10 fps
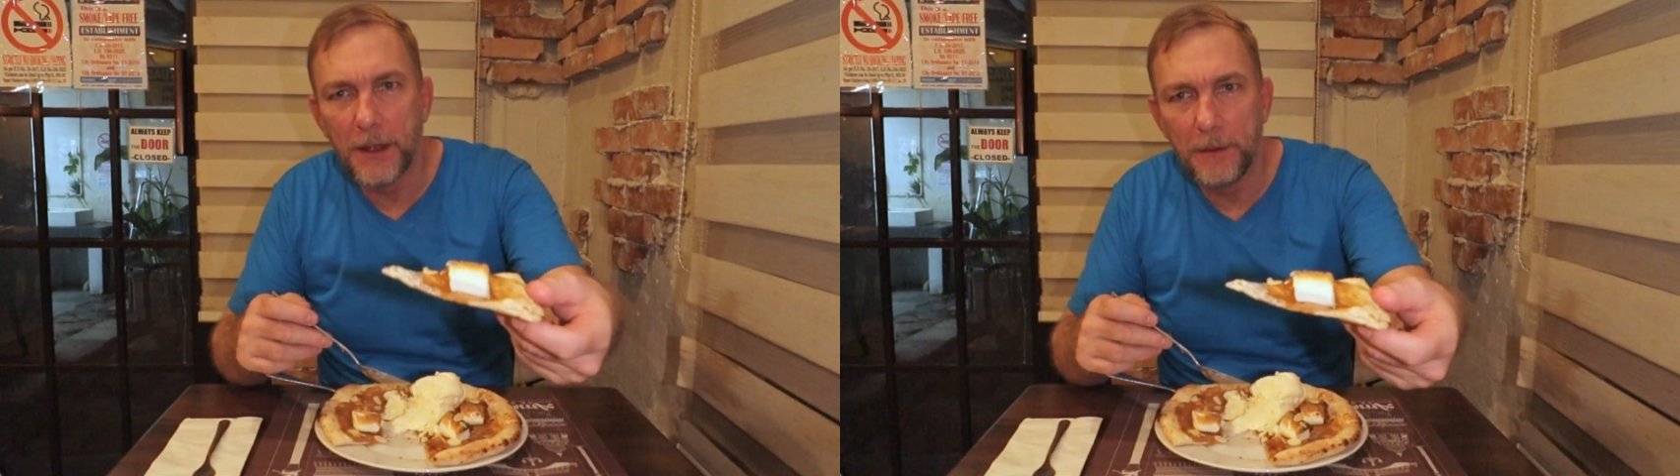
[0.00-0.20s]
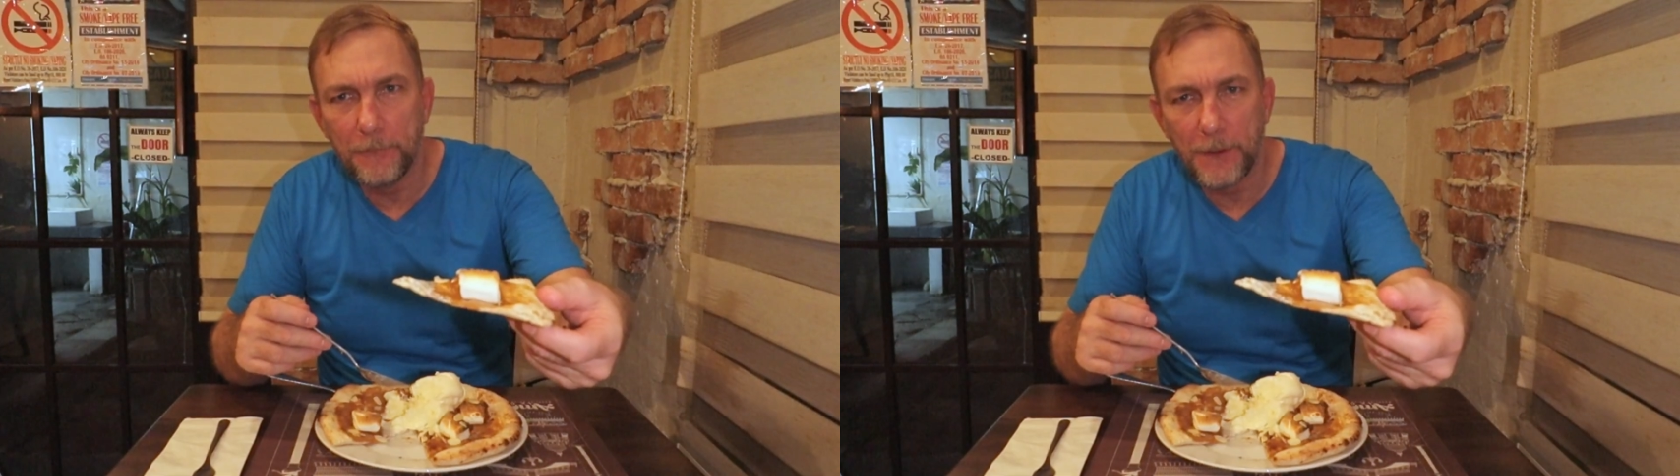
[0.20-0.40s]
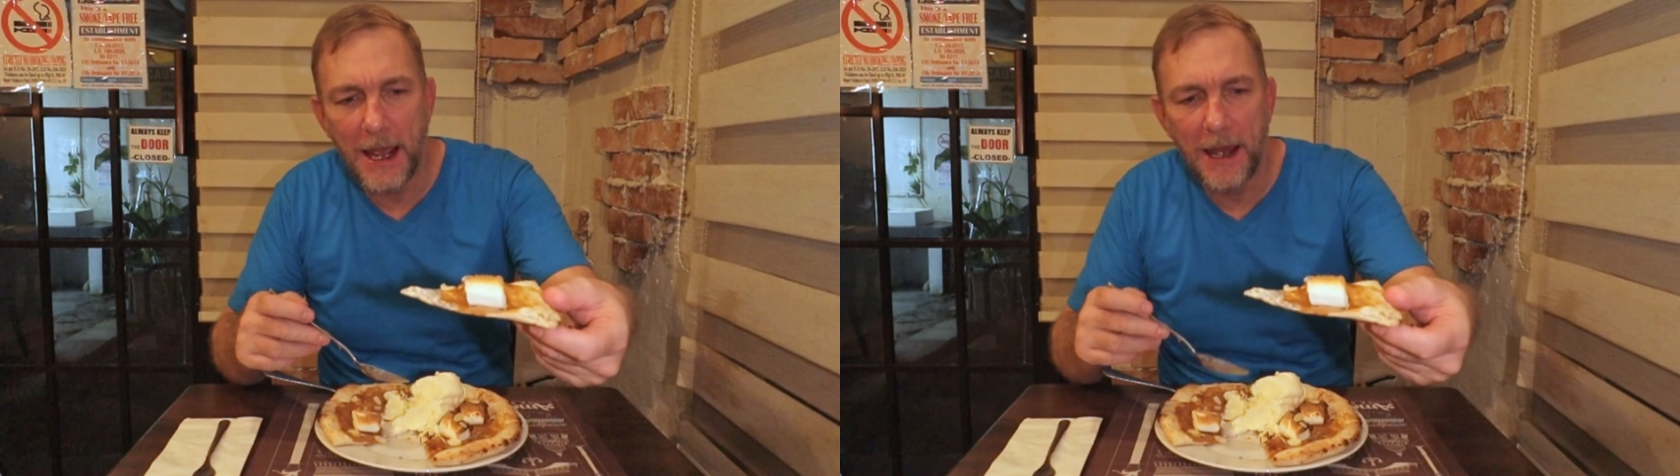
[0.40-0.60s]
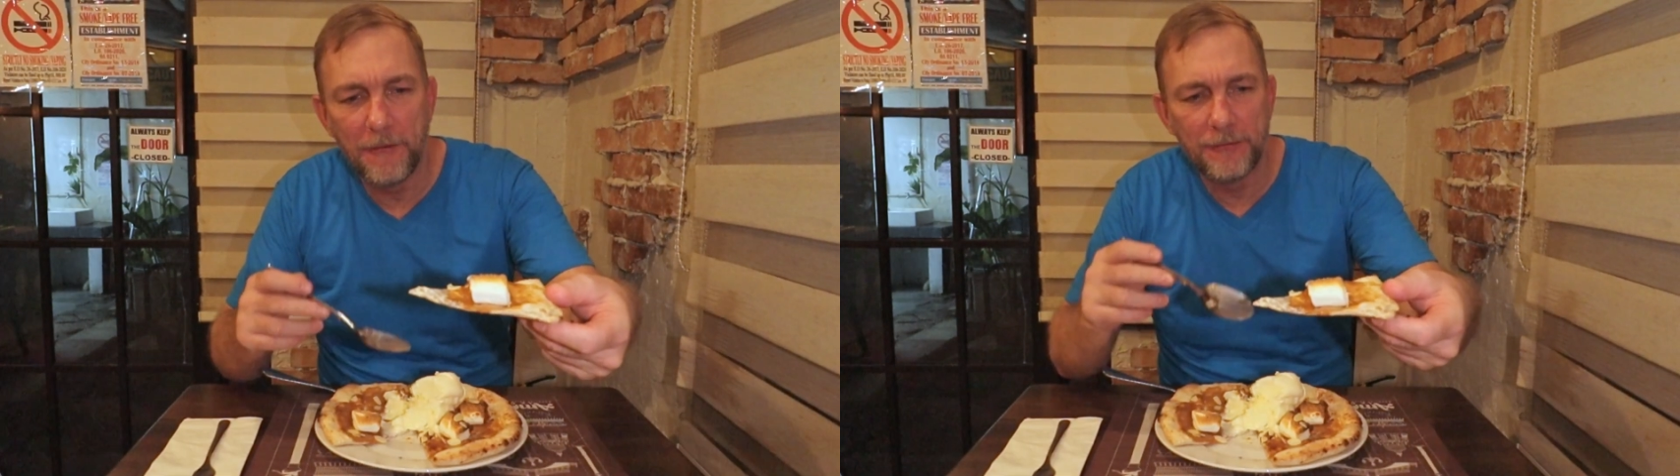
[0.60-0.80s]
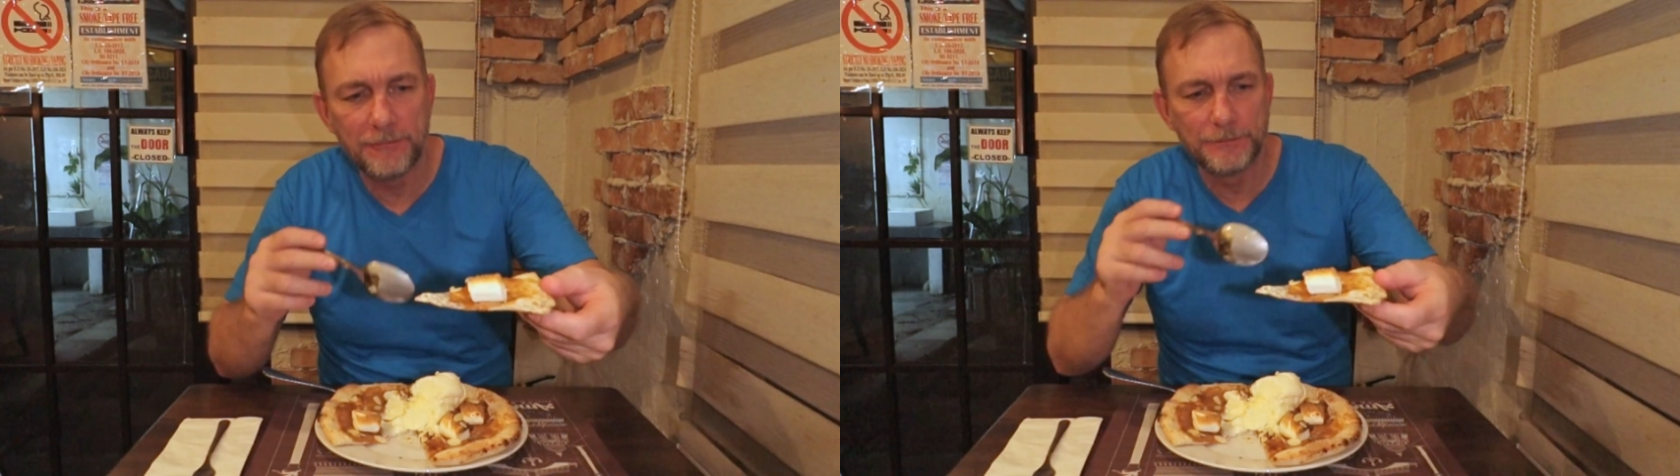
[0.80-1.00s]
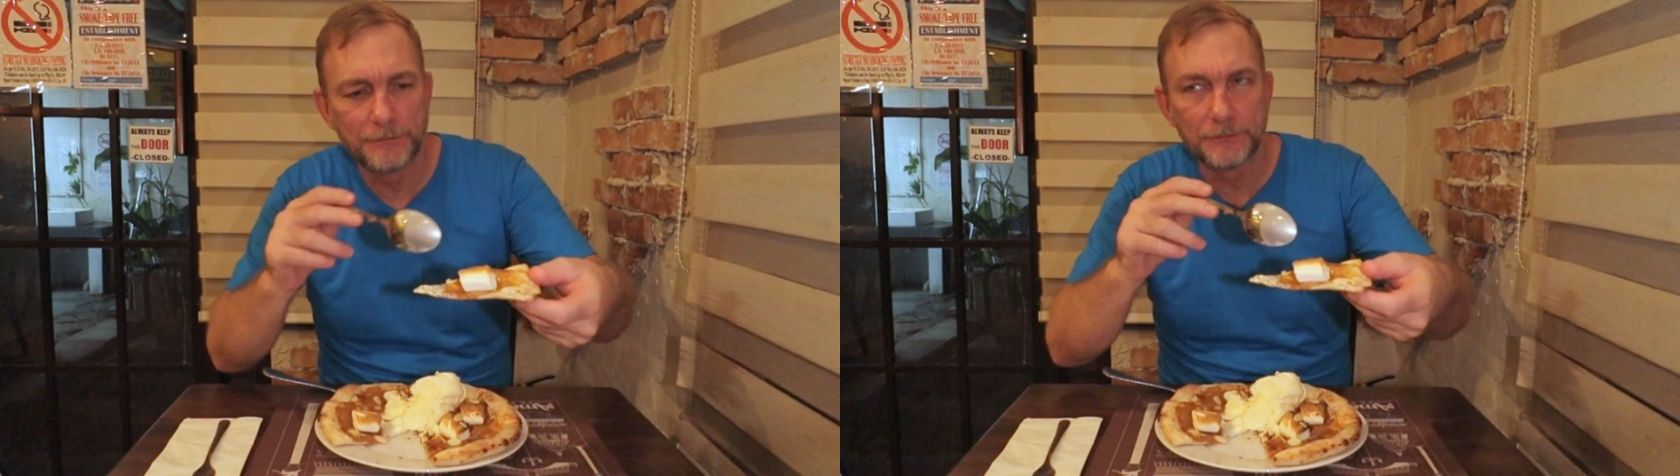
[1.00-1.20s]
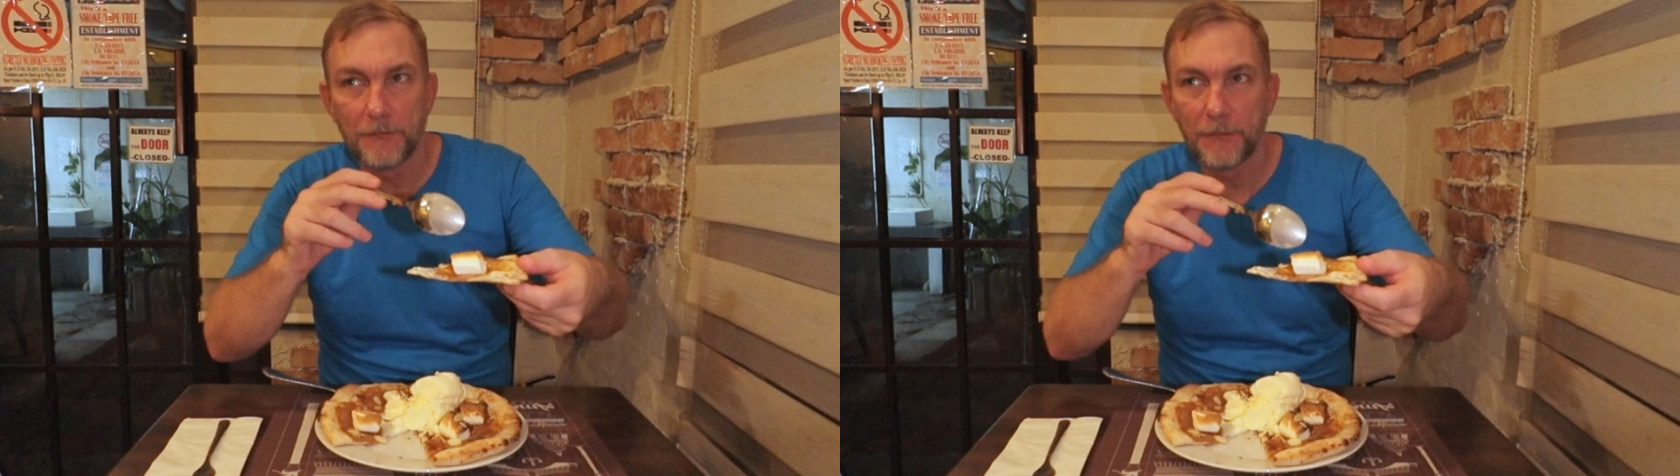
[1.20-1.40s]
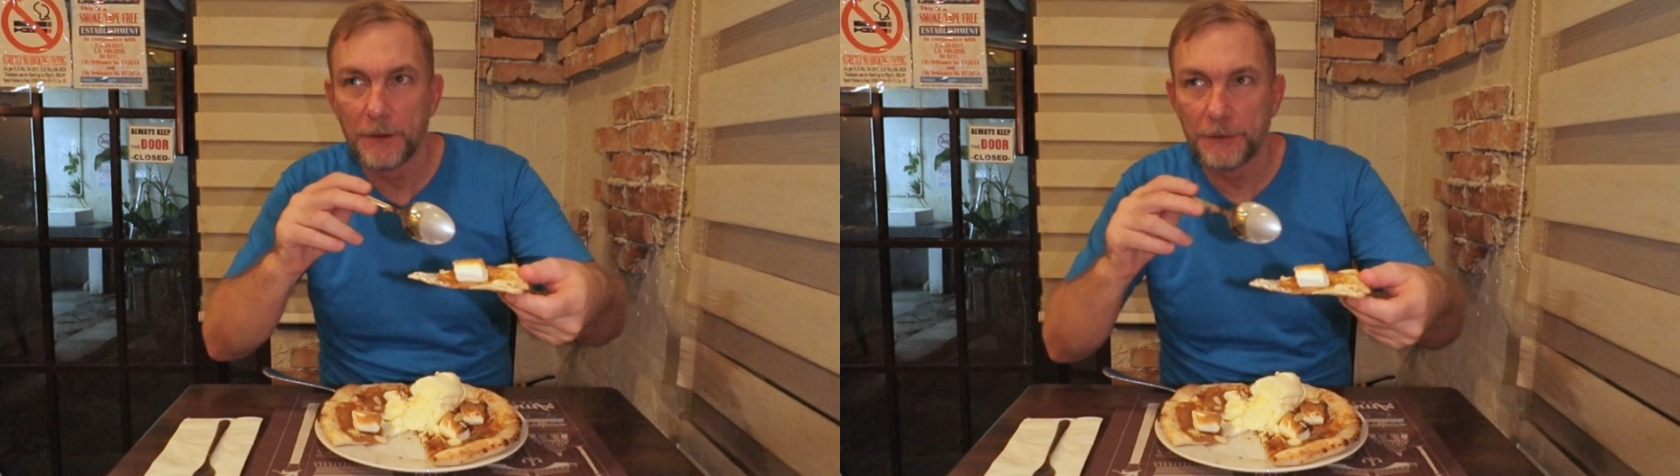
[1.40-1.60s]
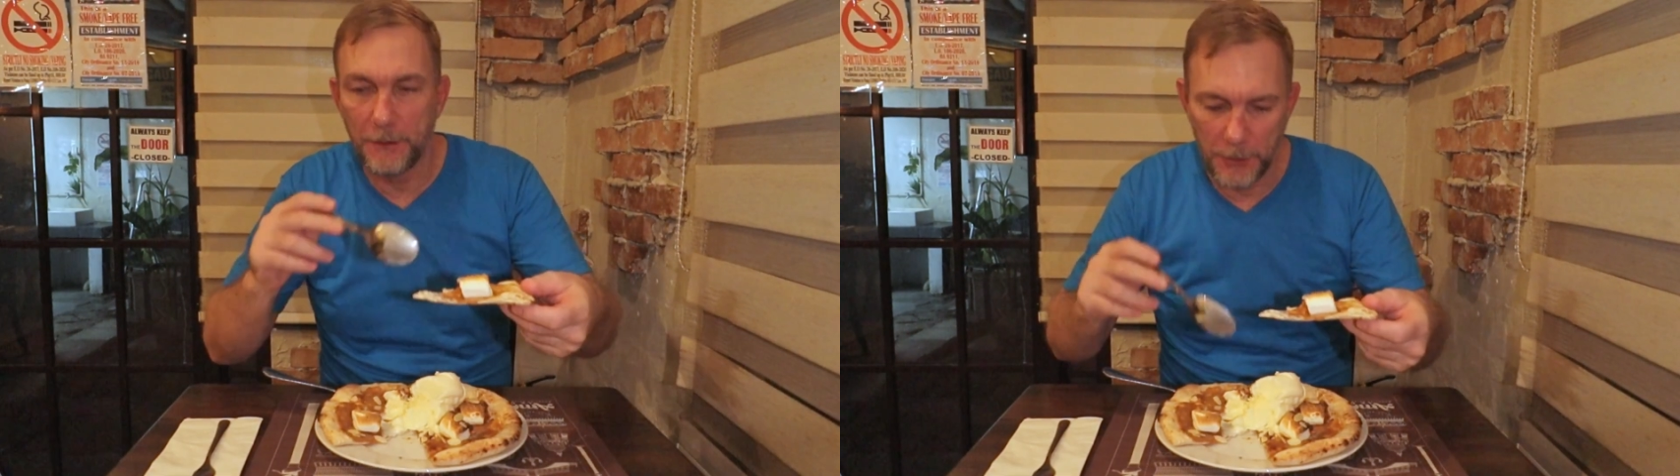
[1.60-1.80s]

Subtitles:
that we have some